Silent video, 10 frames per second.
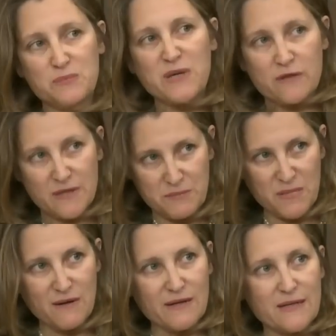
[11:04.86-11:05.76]
to bear in
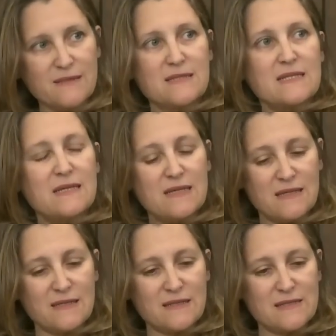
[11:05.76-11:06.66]
mind
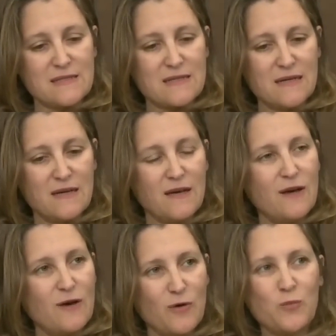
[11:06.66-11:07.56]
is
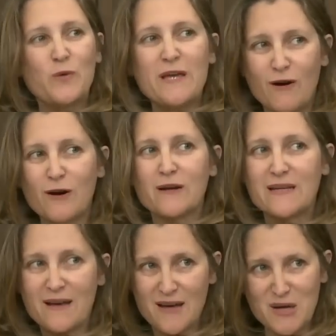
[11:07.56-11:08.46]
we are
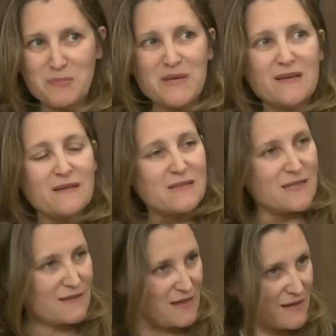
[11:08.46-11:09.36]
coming
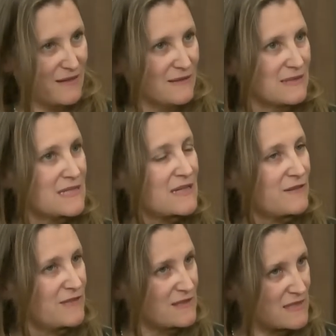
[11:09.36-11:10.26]
to the end
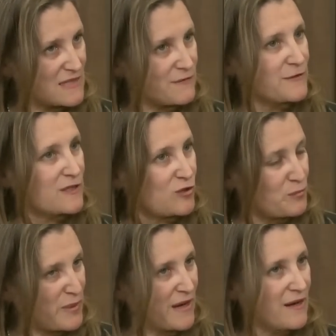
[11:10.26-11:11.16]
of this
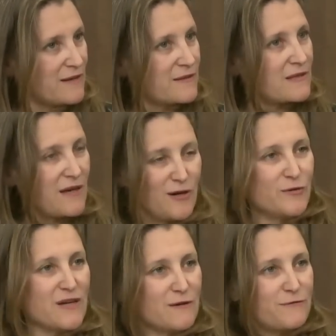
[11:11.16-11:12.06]
difficult path
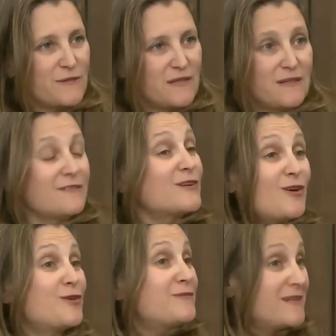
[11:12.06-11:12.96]
out of the
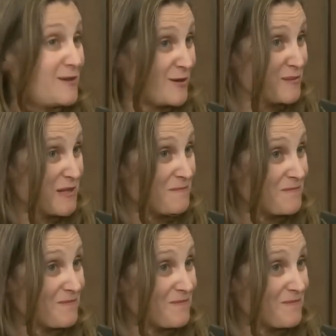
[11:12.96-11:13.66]
COVID economy.